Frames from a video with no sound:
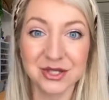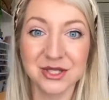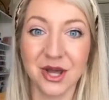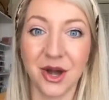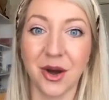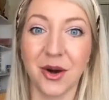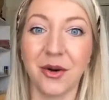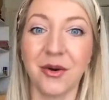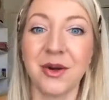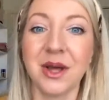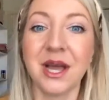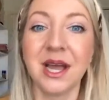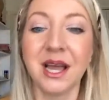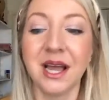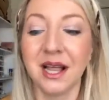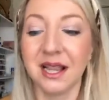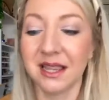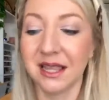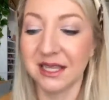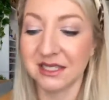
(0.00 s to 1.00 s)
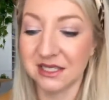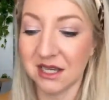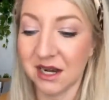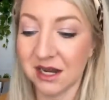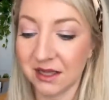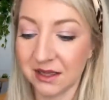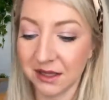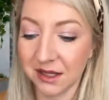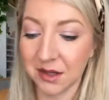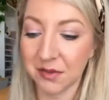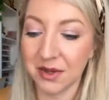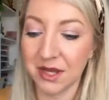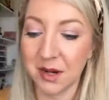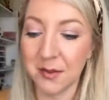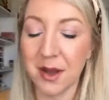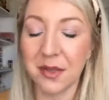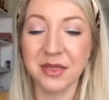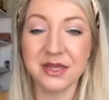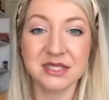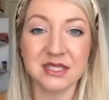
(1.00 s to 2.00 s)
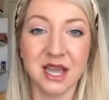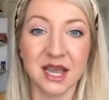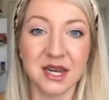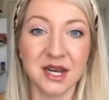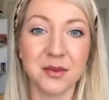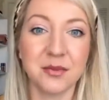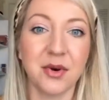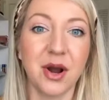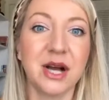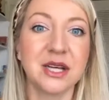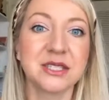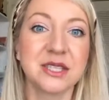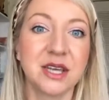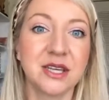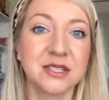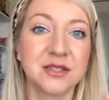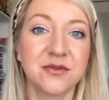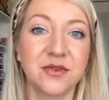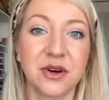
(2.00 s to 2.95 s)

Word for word: So let's talk a little bit about the sign up process.